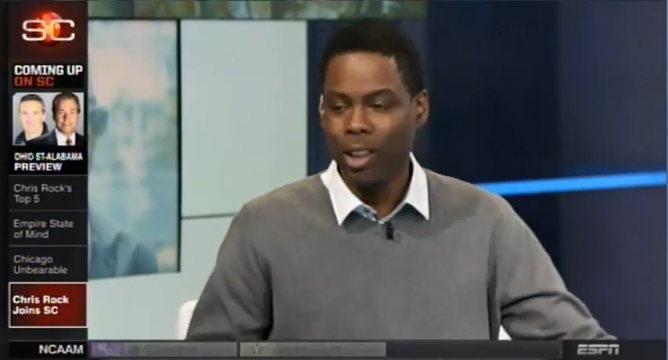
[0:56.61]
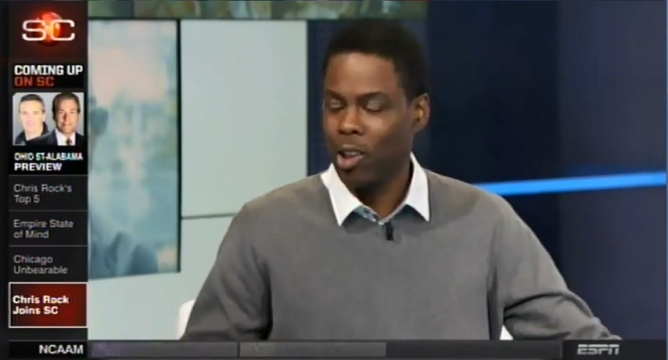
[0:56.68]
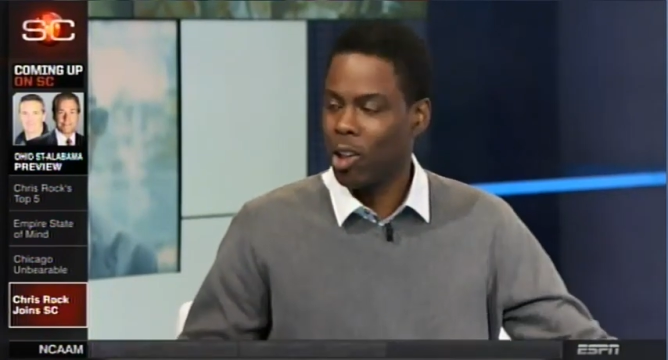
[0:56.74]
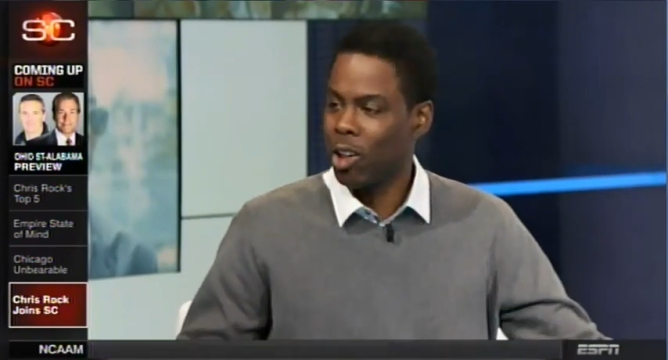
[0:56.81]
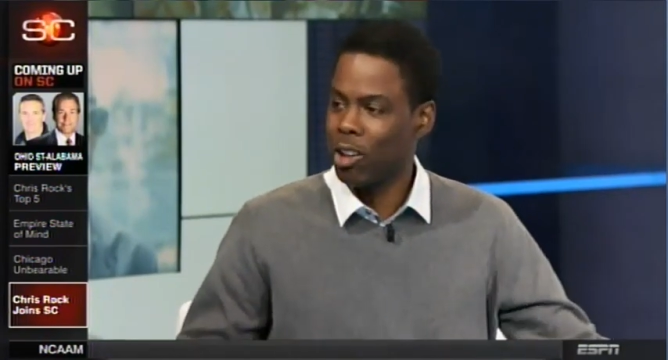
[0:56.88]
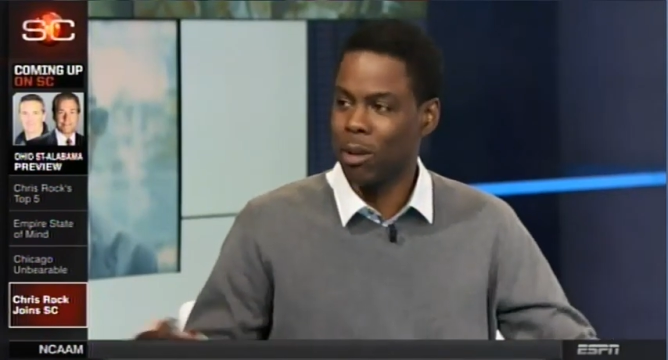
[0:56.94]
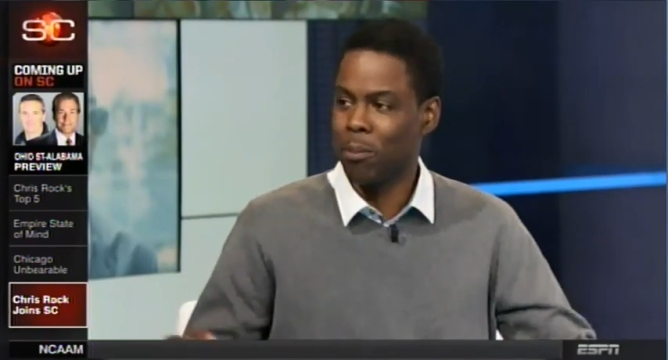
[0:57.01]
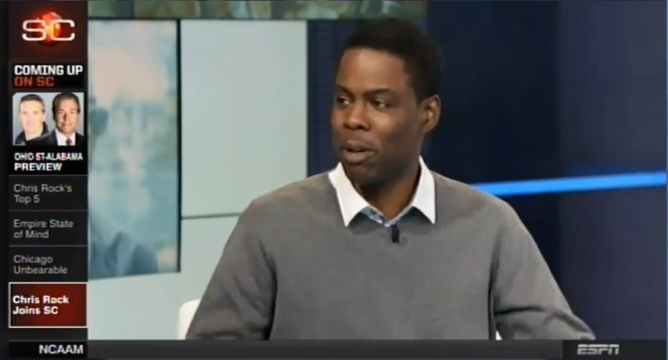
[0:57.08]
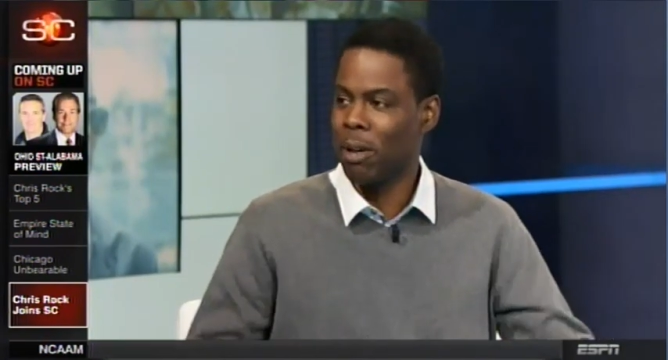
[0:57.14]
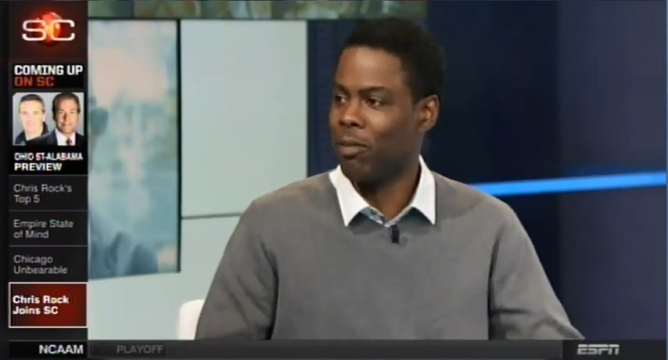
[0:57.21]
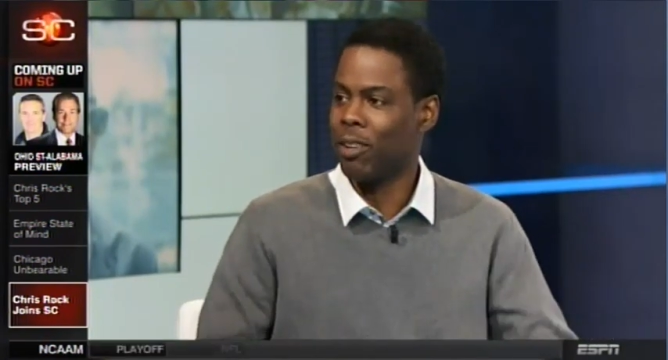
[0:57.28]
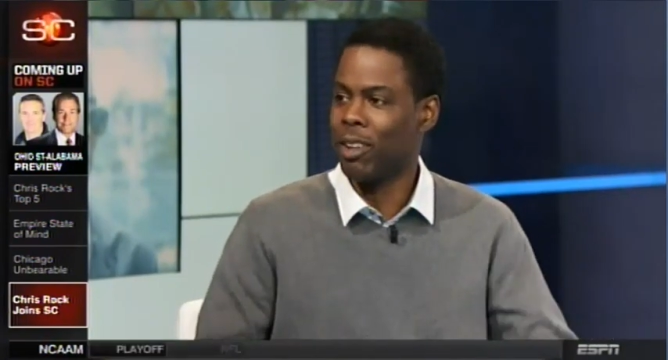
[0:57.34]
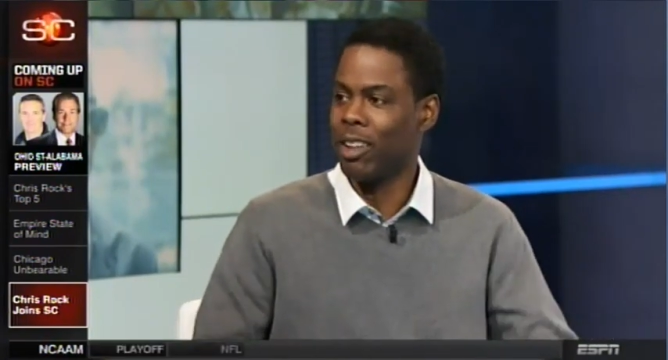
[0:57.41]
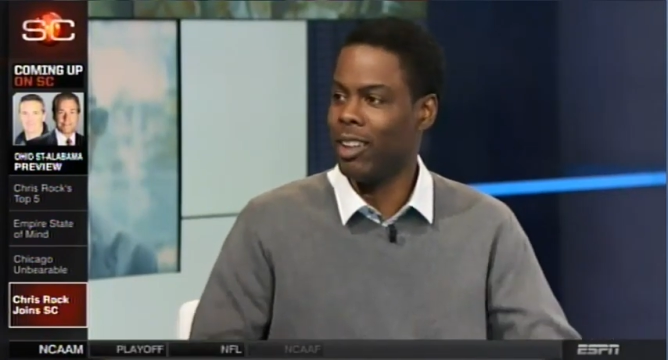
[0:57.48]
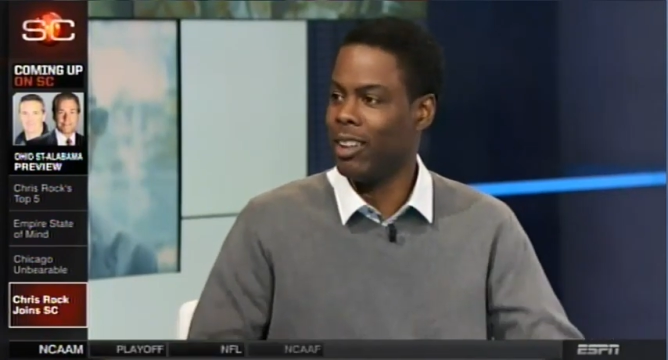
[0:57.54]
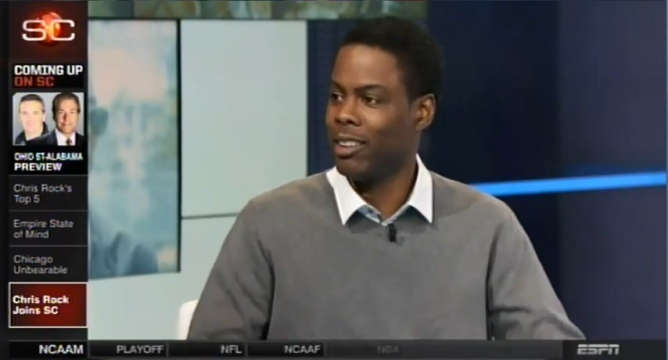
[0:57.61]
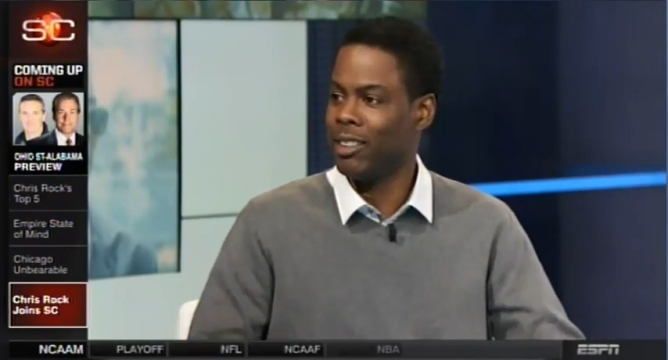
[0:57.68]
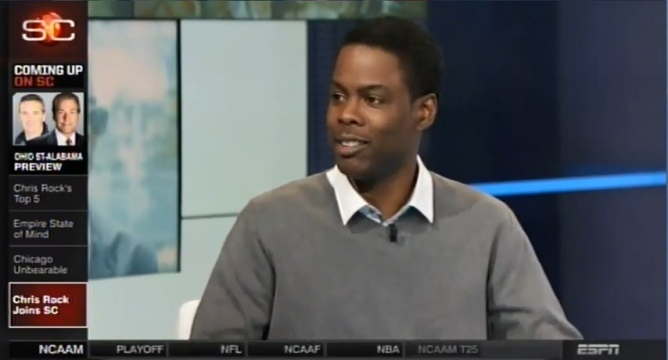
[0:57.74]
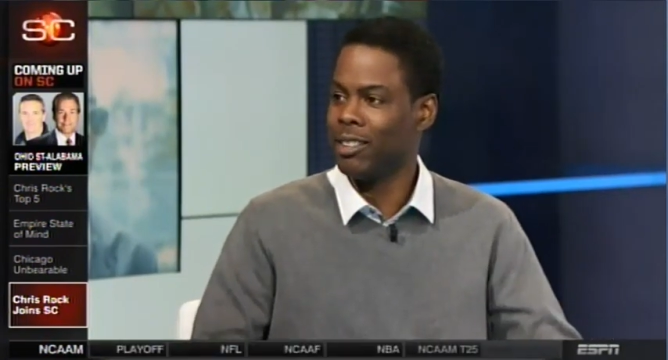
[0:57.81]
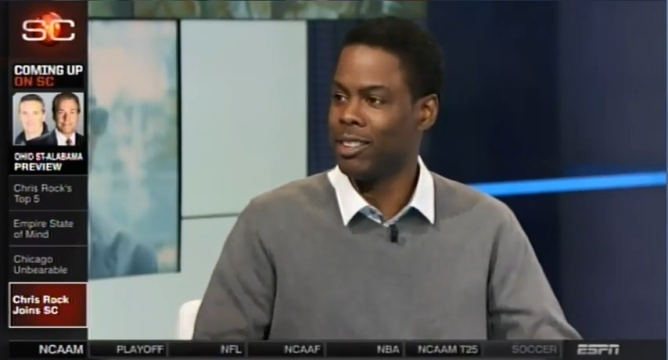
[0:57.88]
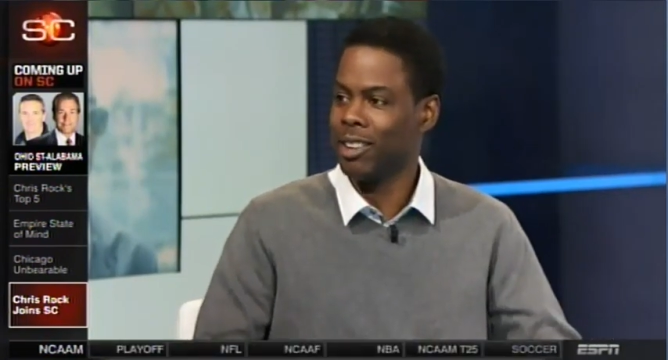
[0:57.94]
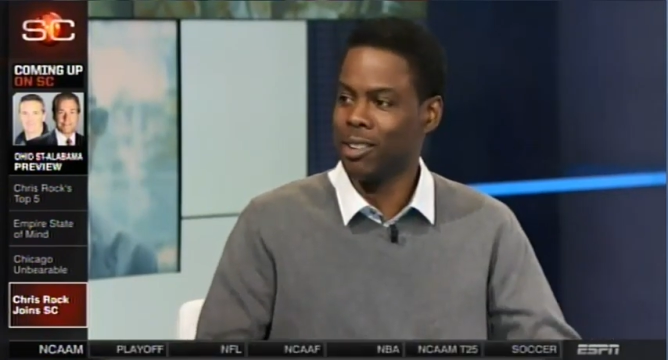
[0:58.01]
called up my
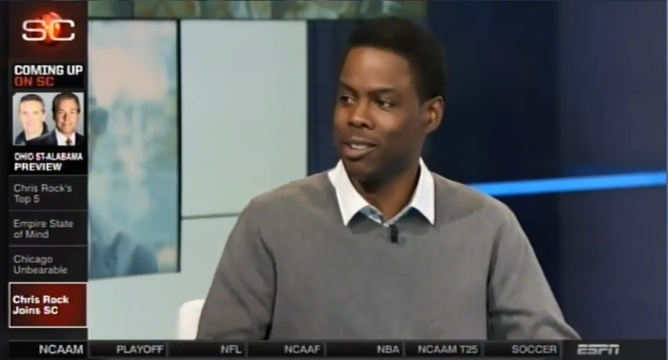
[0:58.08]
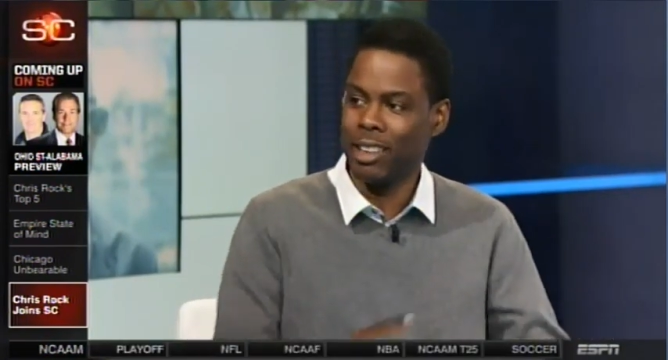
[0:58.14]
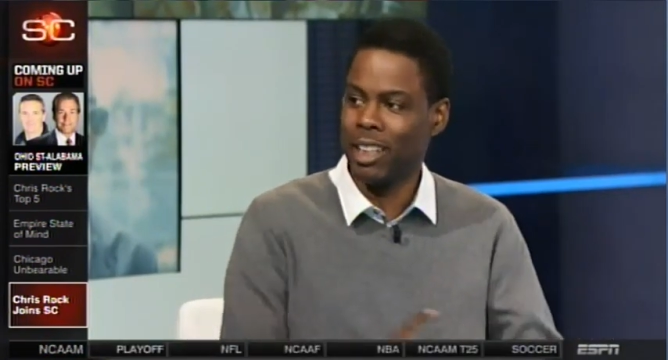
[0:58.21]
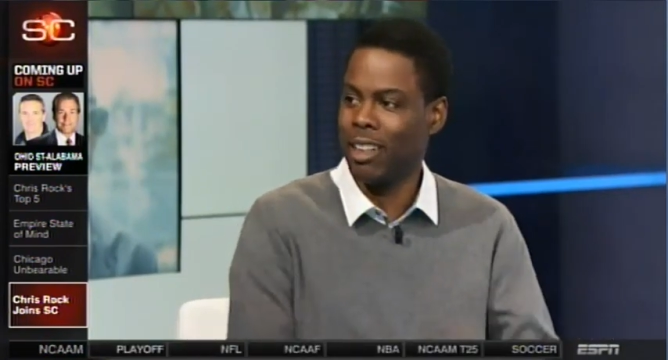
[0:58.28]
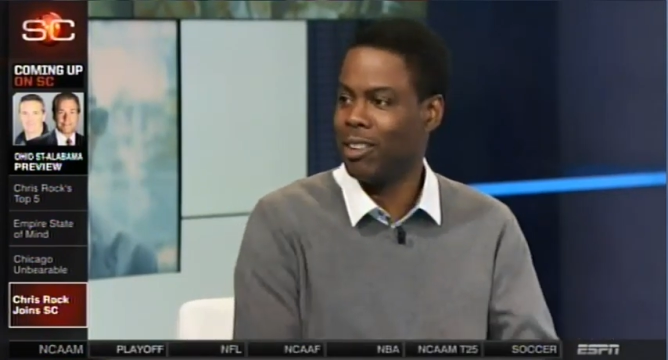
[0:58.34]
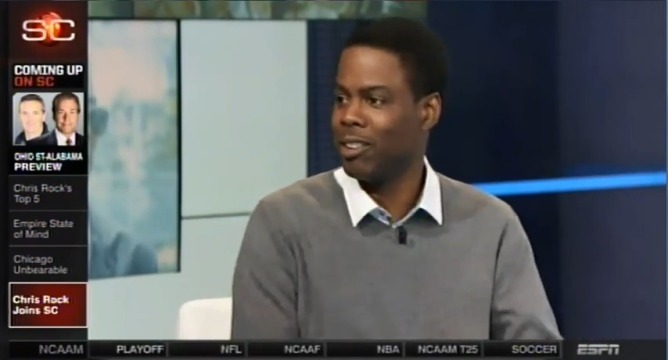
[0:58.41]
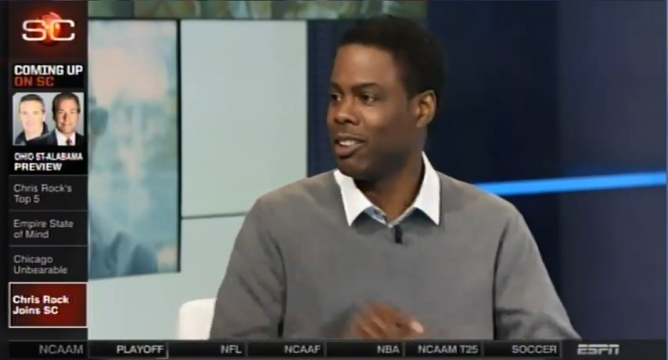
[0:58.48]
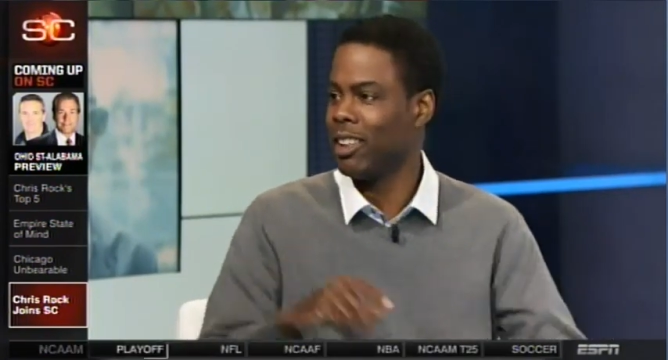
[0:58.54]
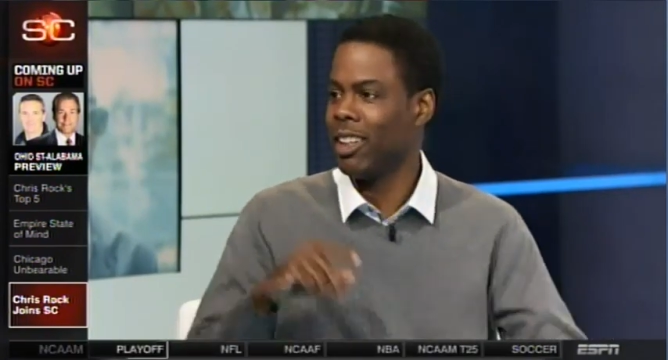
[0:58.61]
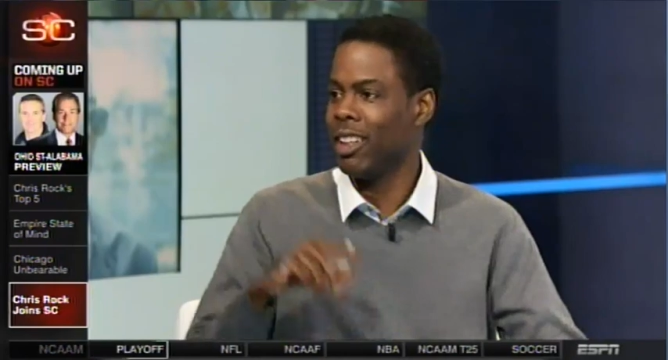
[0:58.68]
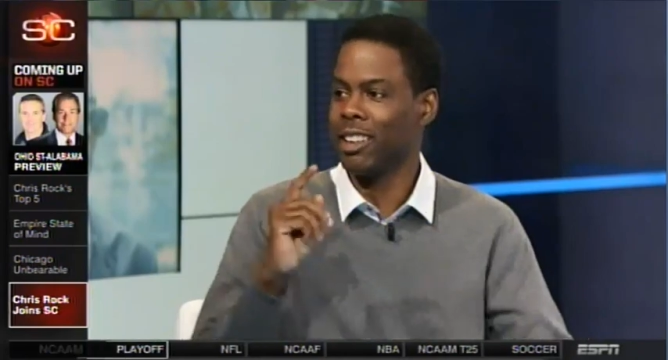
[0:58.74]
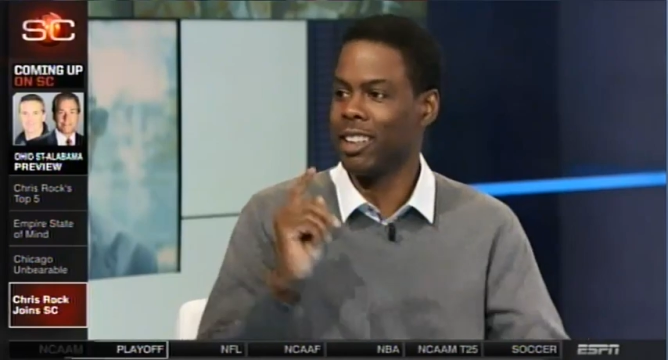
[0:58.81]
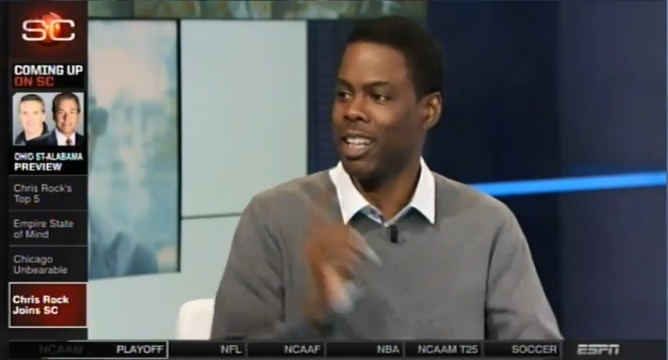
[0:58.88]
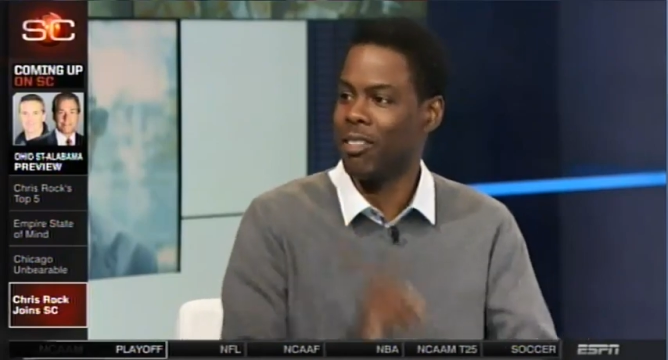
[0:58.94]
friends, you know, Sandler's in it,